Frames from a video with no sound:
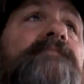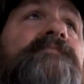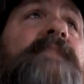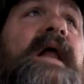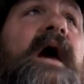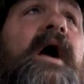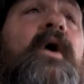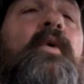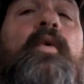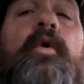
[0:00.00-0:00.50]

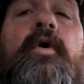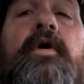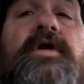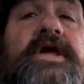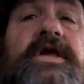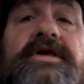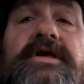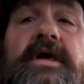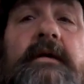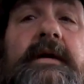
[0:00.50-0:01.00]
But I'll
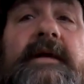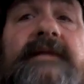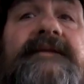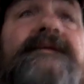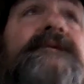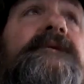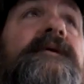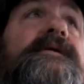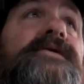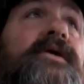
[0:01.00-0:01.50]
warn you, you can
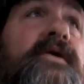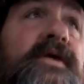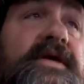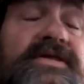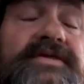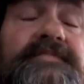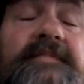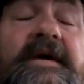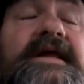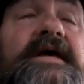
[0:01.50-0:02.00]
you
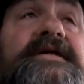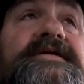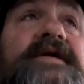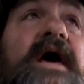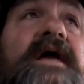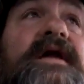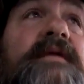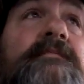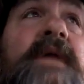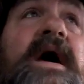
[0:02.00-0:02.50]
can spend a
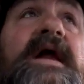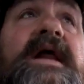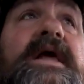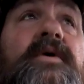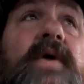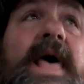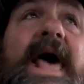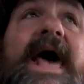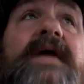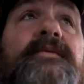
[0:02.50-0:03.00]
ton of money
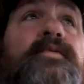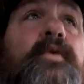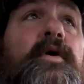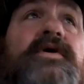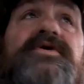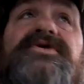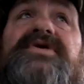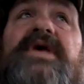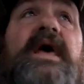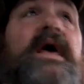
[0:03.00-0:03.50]
with
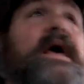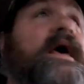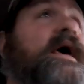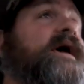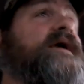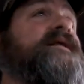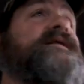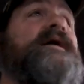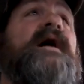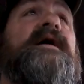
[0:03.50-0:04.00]
AdWords
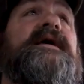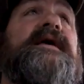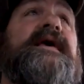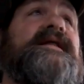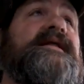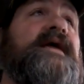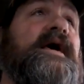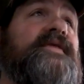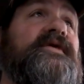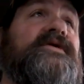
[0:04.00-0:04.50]
and not
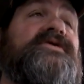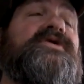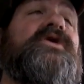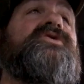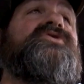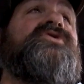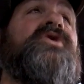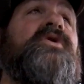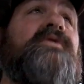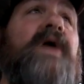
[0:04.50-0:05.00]
get nothing.
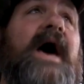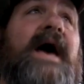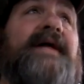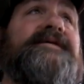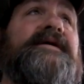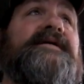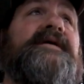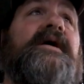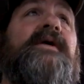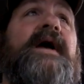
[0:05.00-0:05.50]
You've got
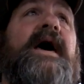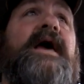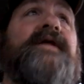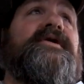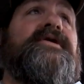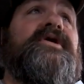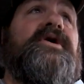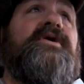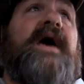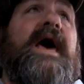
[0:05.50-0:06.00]
to know how
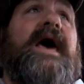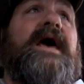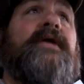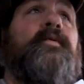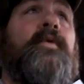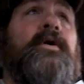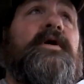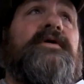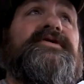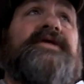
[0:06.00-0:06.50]
to do
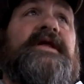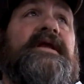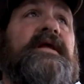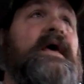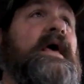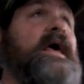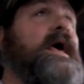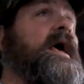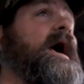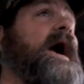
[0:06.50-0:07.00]
AdWords, and
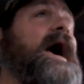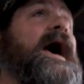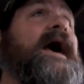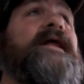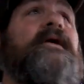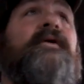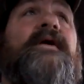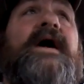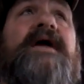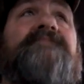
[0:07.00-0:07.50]
I
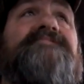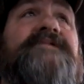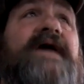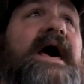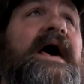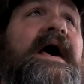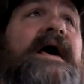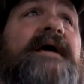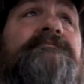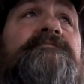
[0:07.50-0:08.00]
don't have
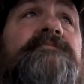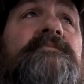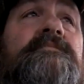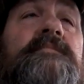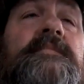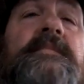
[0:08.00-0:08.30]
time